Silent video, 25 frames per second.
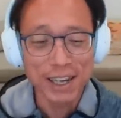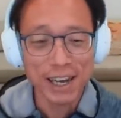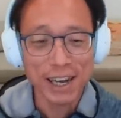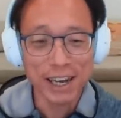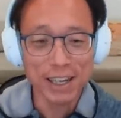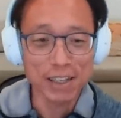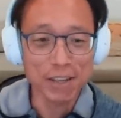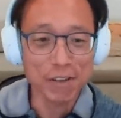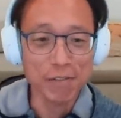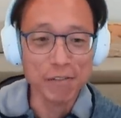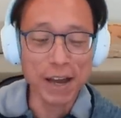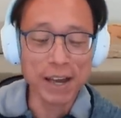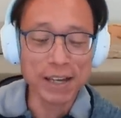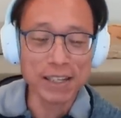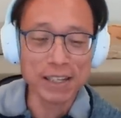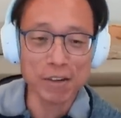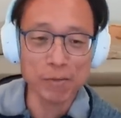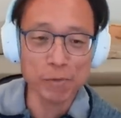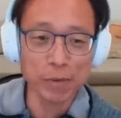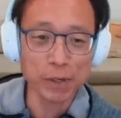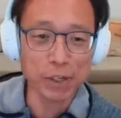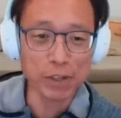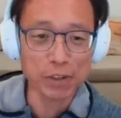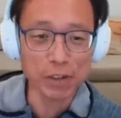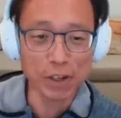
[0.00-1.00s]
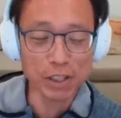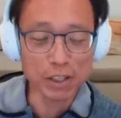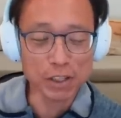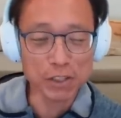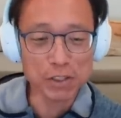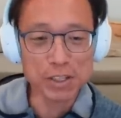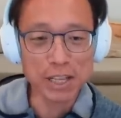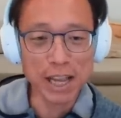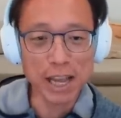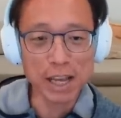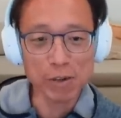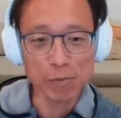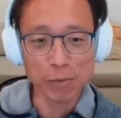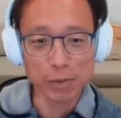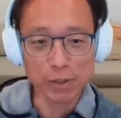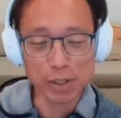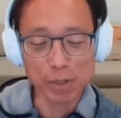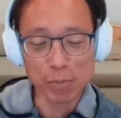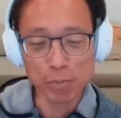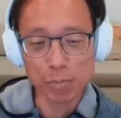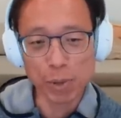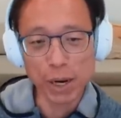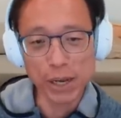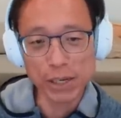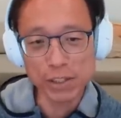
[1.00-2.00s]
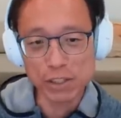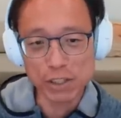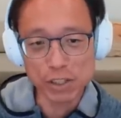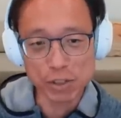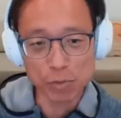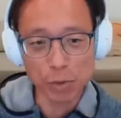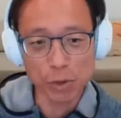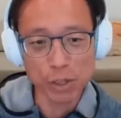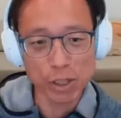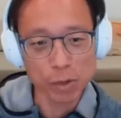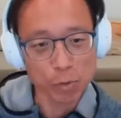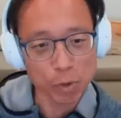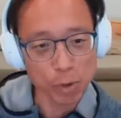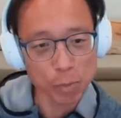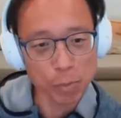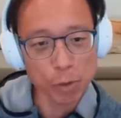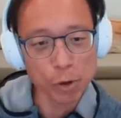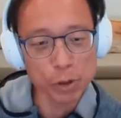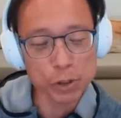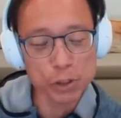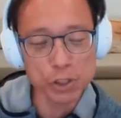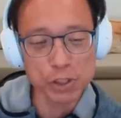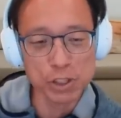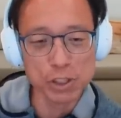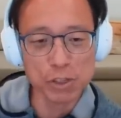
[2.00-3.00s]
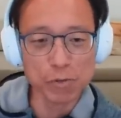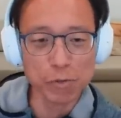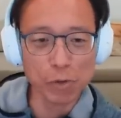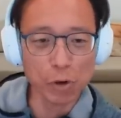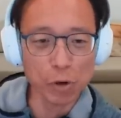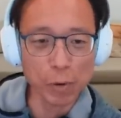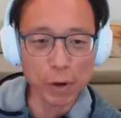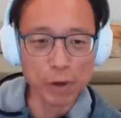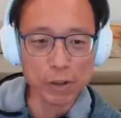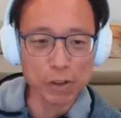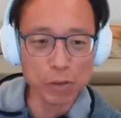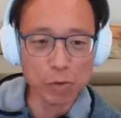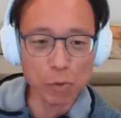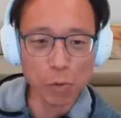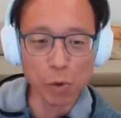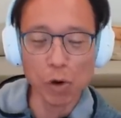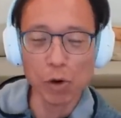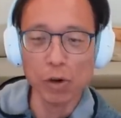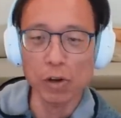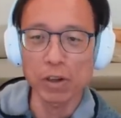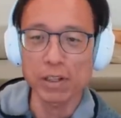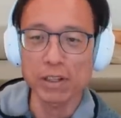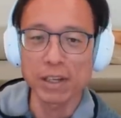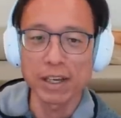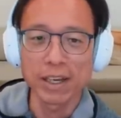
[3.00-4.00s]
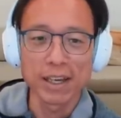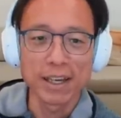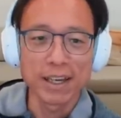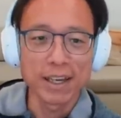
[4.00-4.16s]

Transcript: and the fact that we could understand what the prices were that we were purchasing for around the world.